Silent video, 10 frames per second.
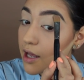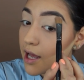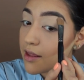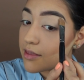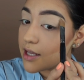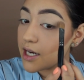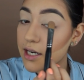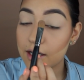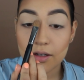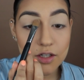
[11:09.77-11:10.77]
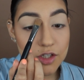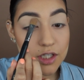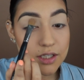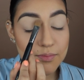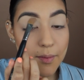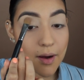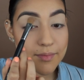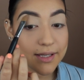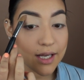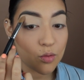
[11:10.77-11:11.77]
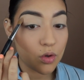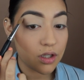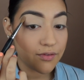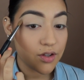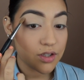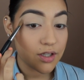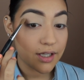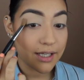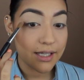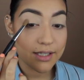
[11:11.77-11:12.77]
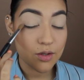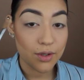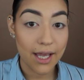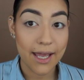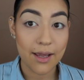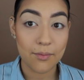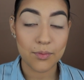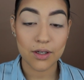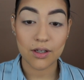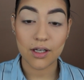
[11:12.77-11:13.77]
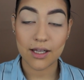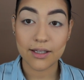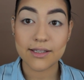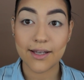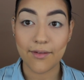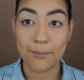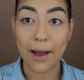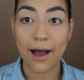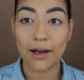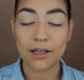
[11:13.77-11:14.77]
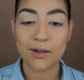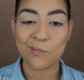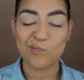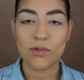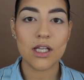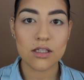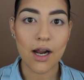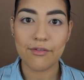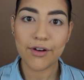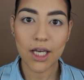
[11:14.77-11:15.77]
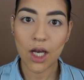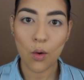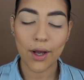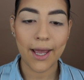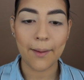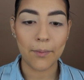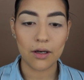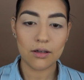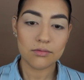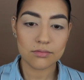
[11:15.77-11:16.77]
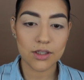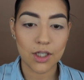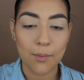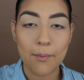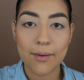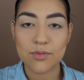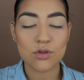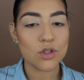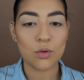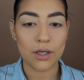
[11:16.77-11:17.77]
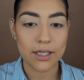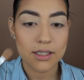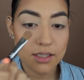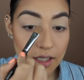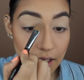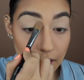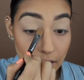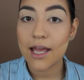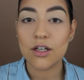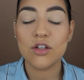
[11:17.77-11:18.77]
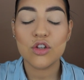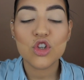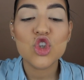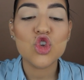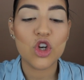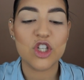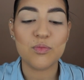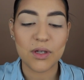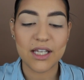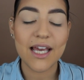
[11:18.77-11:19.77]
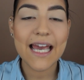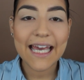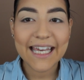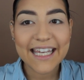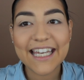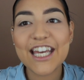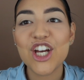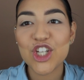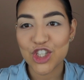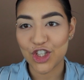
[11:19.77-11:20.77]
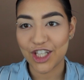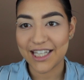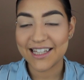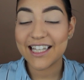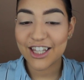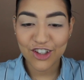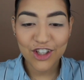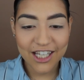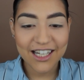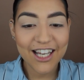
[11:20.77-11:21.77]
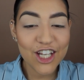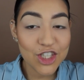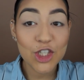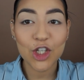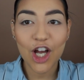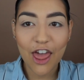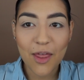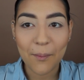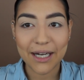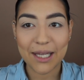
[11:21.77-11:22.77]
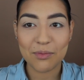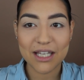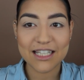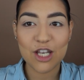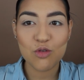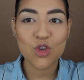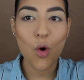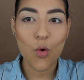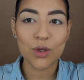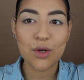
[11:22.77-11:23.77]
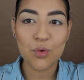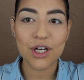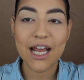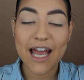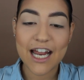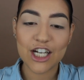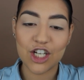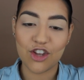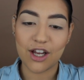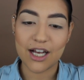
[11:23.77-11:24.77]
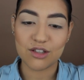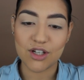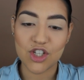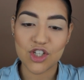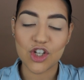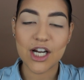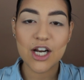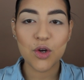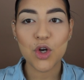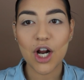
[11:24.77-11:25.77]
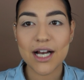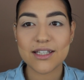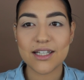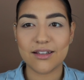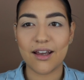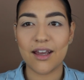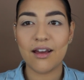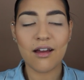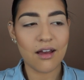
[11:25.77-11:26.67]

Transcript: And then my mom was like, well, if you took it, it's okay, but at least give it back. It's not fucking okay, but you know, my mom's too nice. And trust me, he took it. The little kid took the money because he was the only one near the cash register. And I know you're asking like,